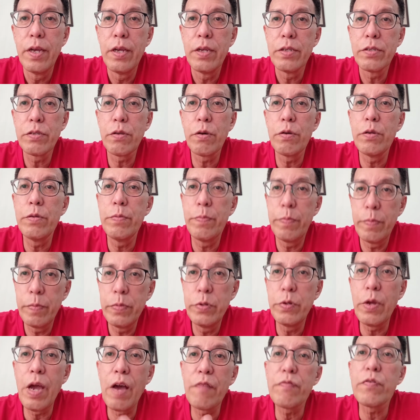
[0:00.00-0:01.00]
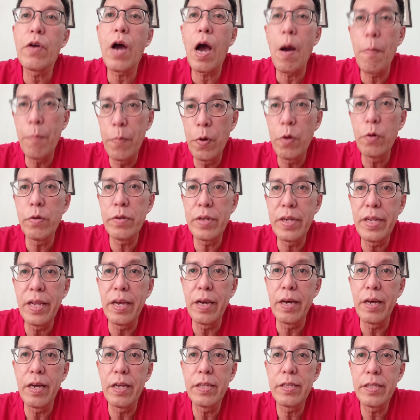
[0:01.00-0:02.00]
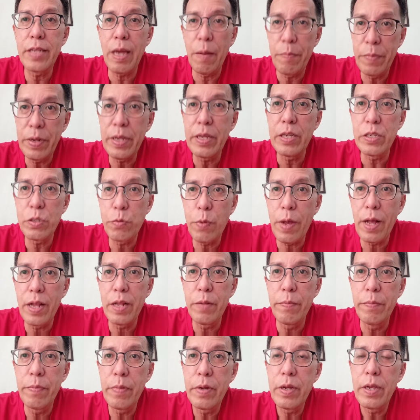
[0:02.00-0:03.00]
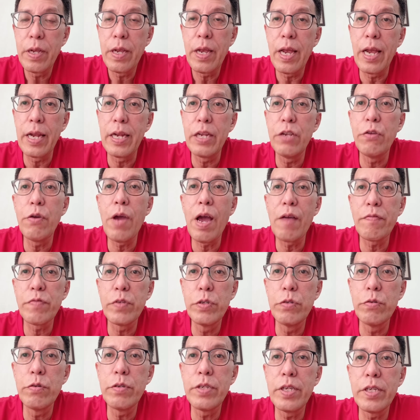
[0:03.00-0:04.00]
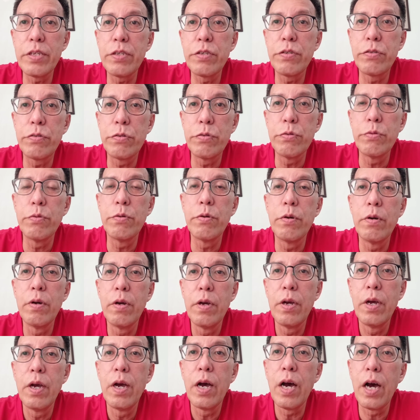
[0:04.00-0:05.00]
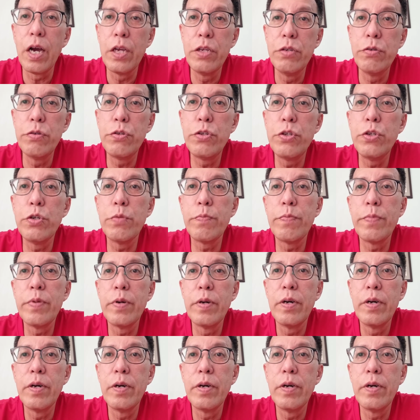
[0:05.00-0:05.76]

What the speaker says: So you have to upload the thumbnail as well, and you have to do this through a YouTube